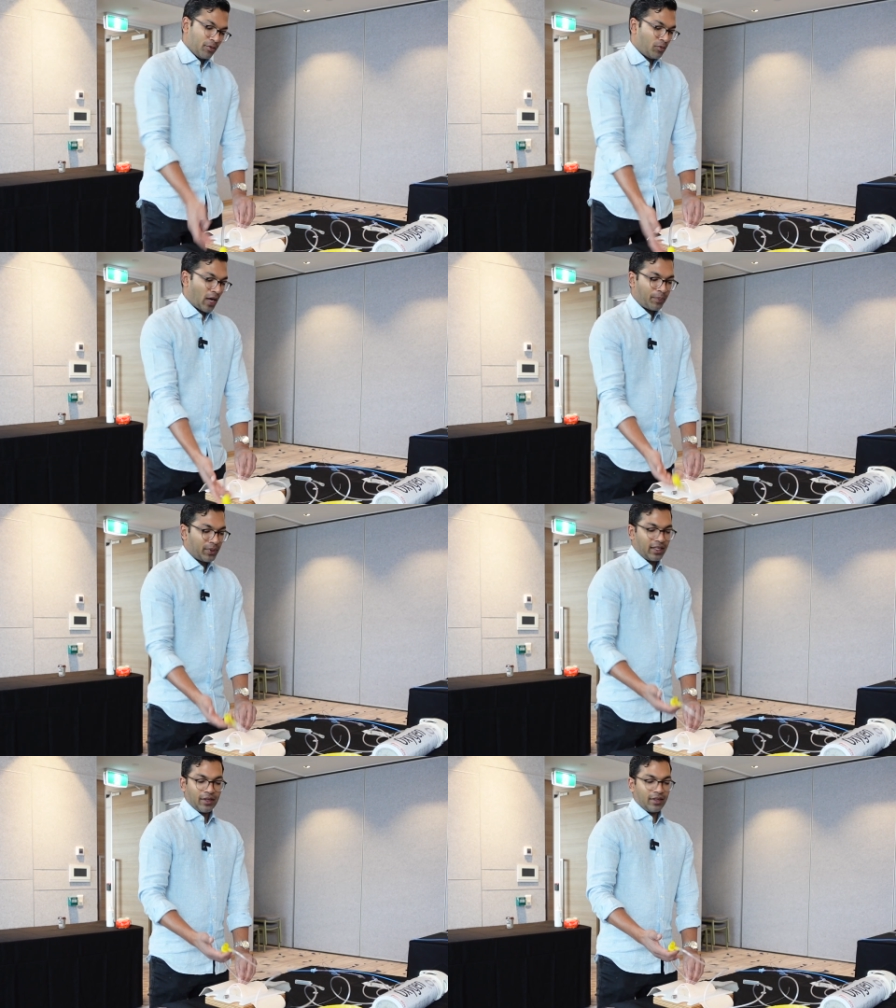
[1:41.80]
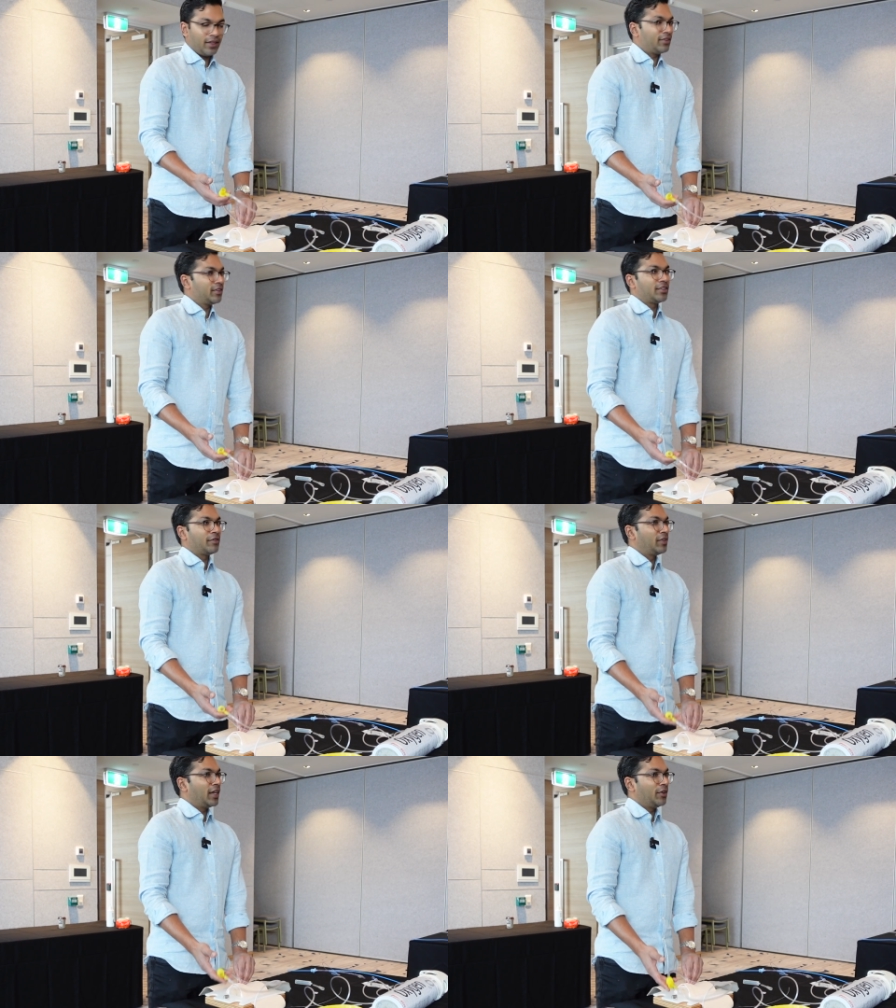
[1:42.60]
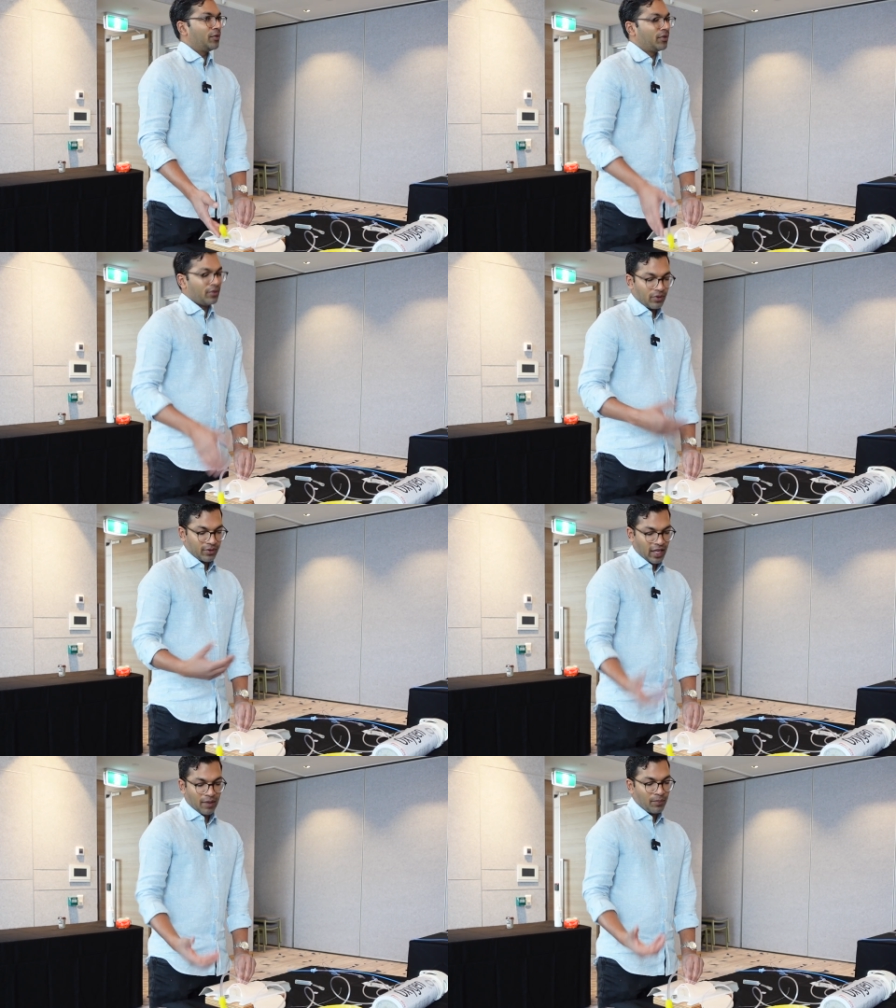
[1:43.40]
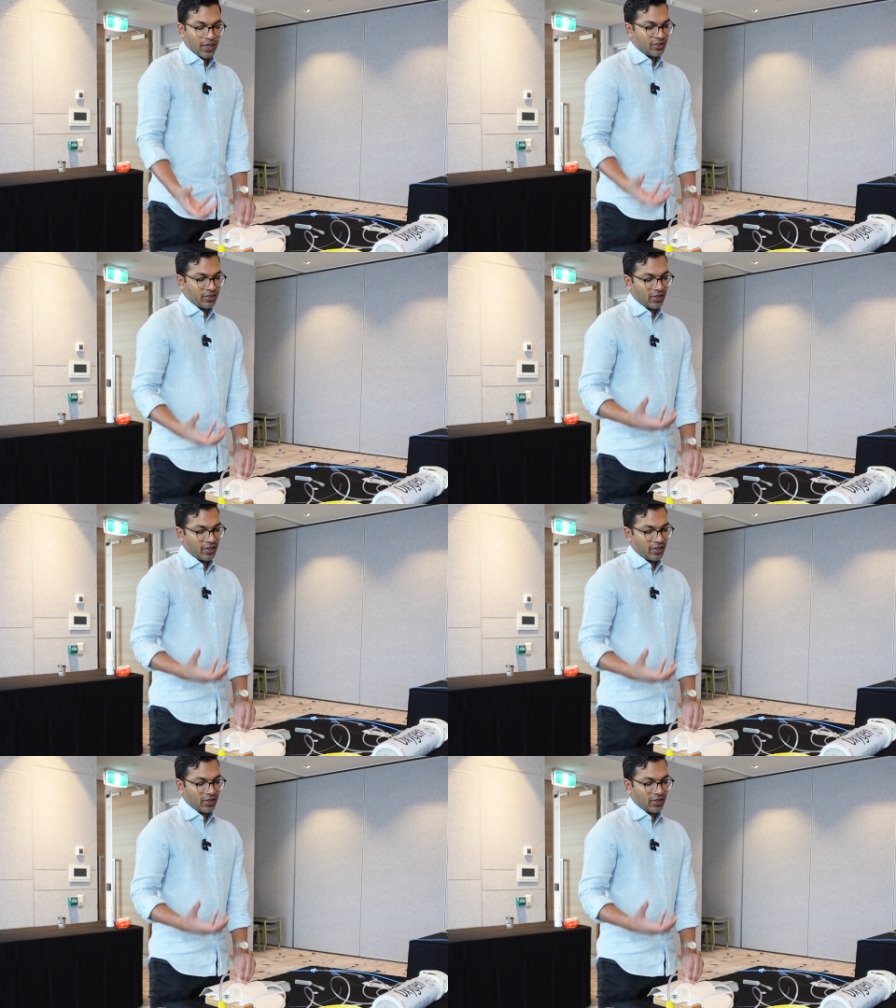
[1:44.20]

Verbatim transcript: Rapidly insufflating that much,